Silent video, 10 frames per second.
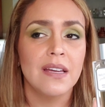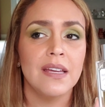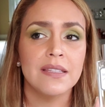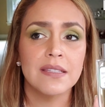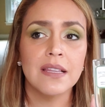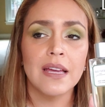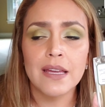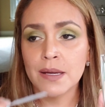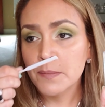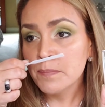It's
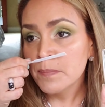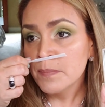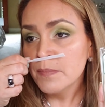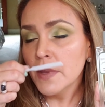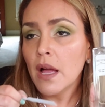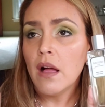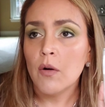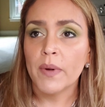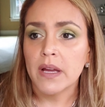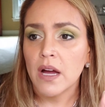like, oh
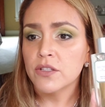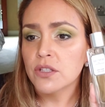my gosh,